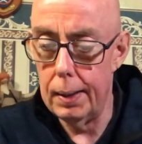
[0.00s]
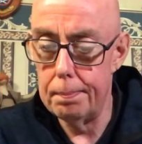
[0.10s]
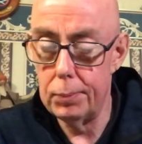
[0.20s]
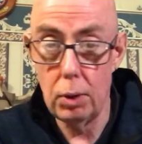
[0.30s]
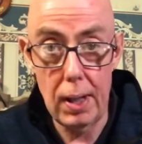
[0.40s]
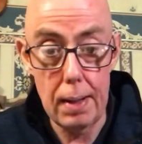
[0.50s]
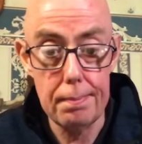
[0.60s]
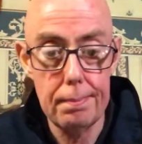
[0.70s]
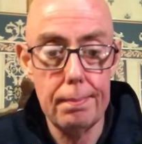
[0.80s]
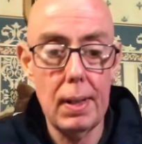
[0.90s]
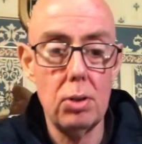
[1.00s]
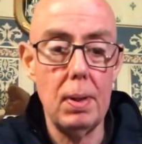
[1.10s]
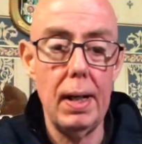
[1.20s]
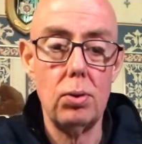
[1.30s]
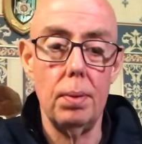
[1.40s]
So yeah, that's my
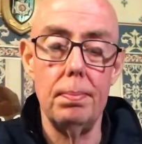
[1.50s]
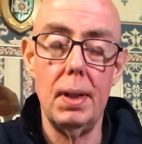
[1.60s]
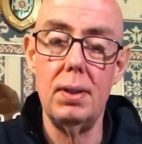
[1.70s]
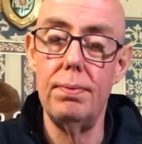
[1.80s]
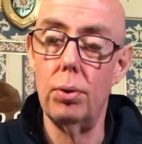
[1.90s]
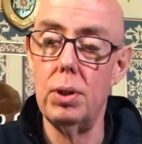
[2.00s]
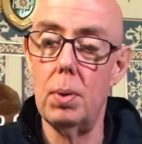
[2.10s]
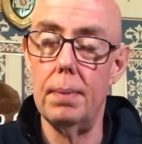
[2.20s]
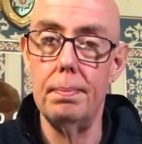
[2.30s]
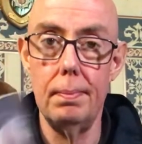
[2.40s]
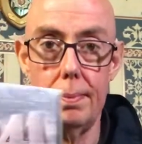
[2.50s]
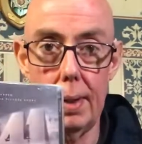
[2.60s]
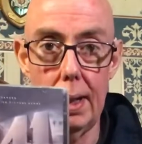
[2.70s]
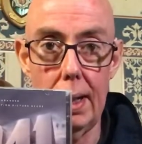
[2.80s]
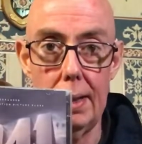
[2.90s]
next one, 1941,
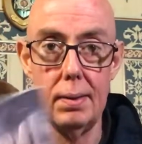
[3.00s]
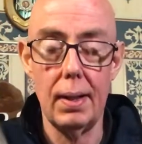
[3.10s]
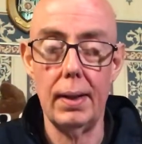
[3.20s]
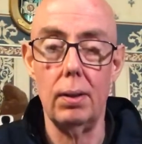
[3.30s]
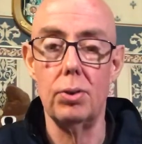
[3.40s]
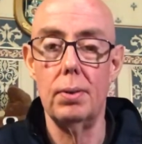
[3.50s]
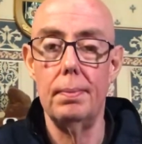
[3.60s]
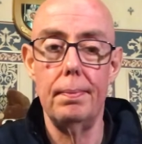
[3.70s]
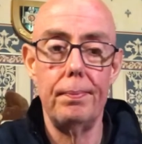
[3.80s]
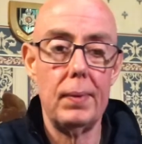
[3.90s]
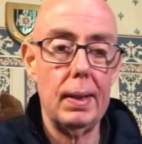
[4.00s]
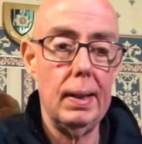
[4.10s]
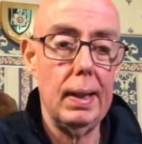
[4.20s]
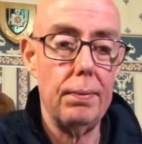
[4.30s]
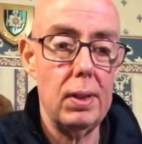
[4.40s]
end titles.
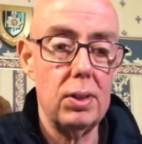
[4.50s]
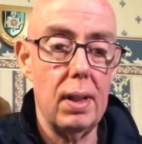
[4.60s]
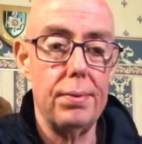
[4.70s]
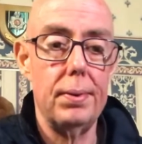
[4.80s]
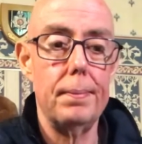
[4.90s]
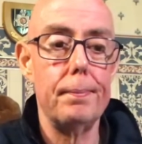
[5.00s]
Lovely stuff.